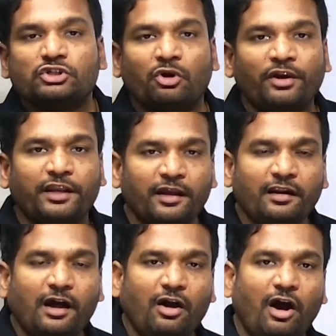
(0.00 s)
So
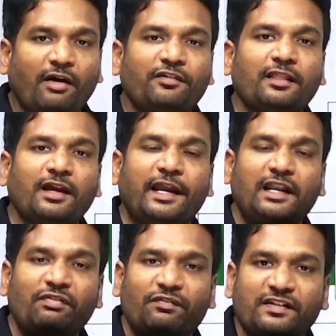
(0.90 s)
here after the
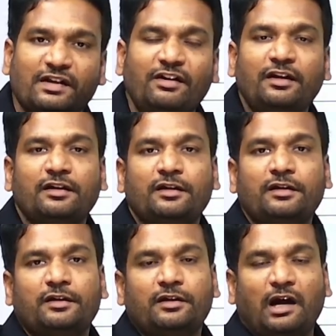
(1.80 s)

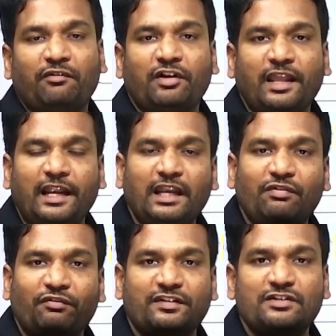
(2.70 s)

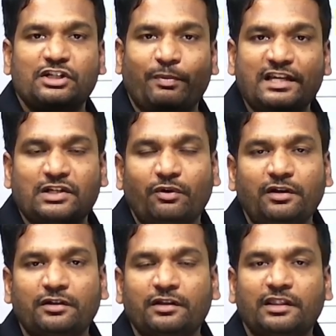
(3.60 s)
1857 Sepoys
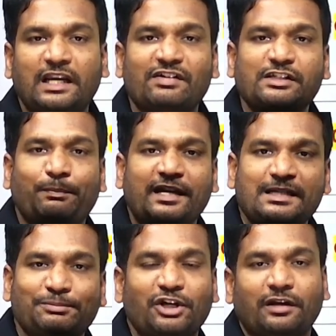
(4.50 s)
Revolt, there was a
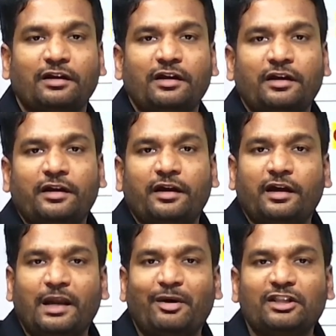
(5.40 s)
perception
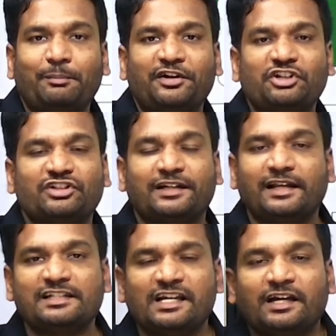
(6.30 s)
among the British
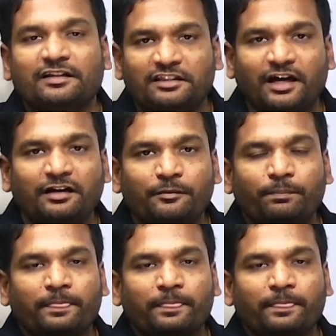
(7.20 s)
circles that